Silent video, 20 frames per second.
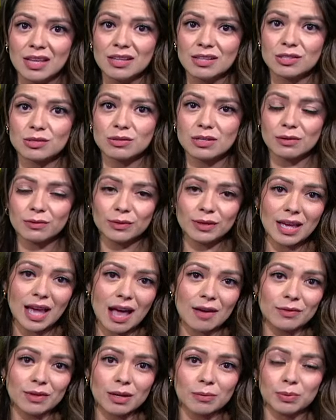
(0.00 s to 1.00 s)
So definitely
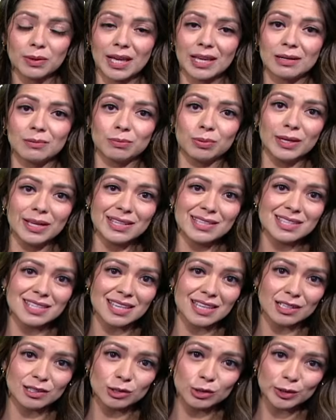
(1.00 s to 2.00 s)
having a plan in place
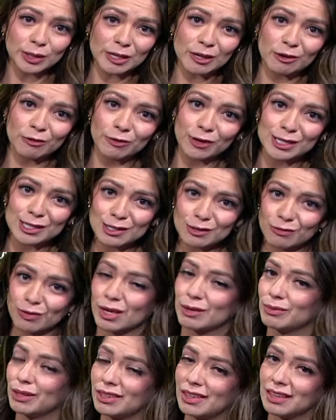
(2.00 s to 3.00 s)
and alerting your friends and
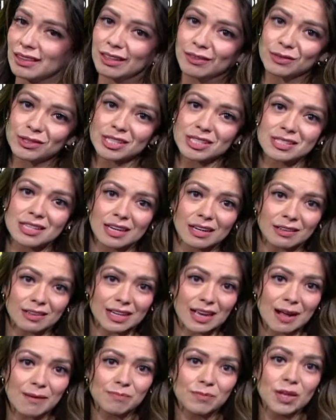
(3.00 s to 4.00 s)
family that live in this
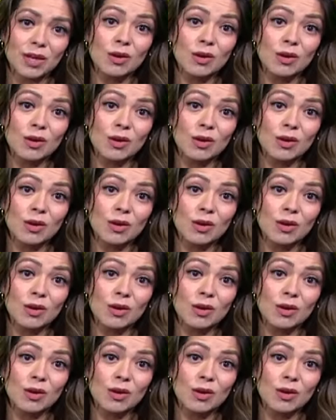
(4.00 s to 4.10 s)
area